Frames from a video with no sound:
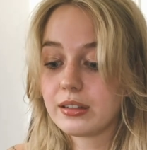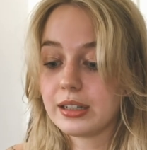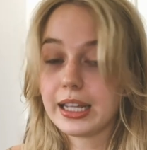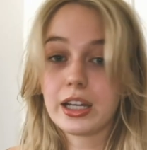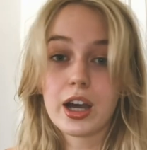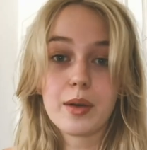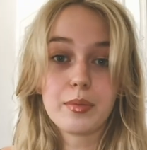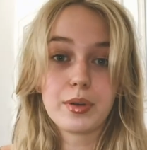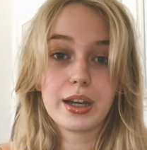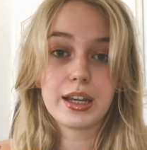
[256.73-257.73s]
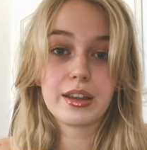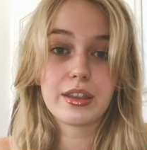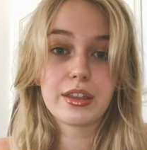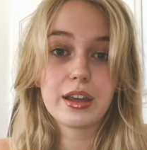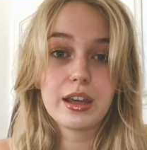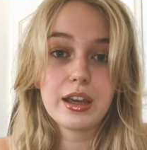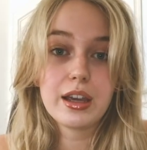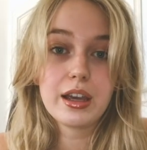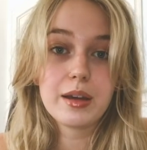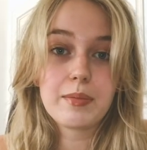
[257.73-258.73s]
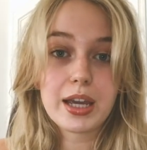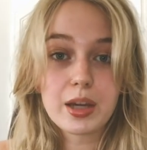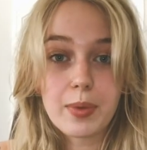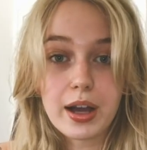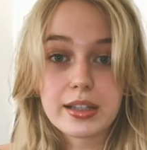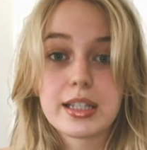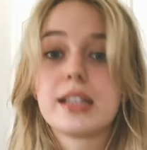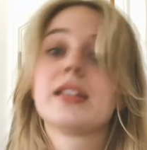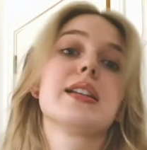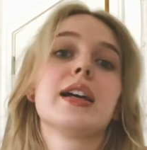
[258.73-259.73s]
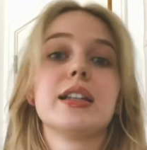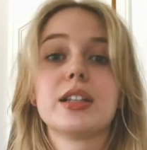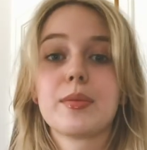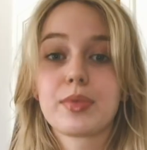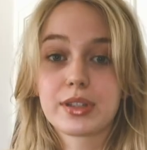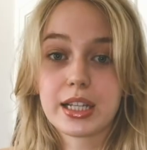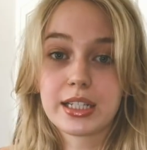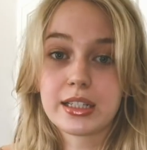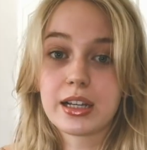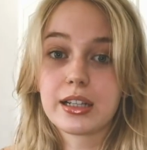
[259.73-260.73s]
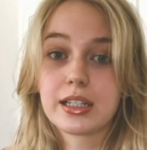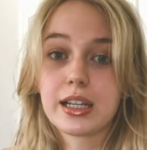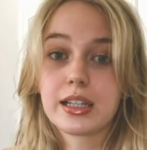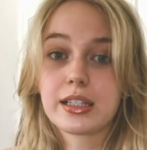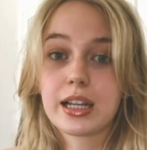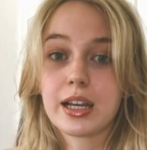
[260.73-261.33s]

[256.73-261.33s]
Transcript: link up with makeup artists and prosthetics artists,